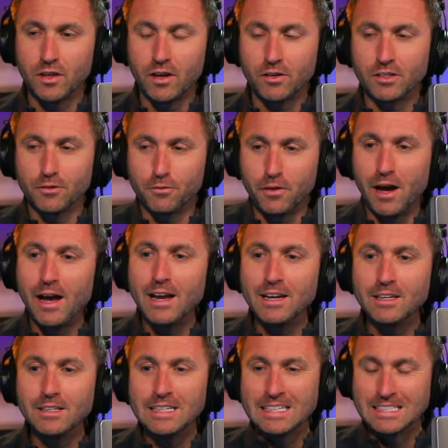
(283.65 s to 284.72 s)
They are
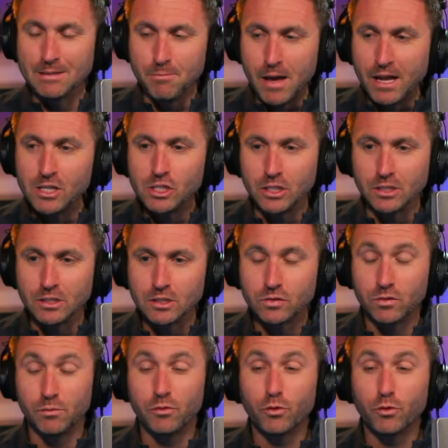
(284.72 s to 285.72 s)
defined dimensions from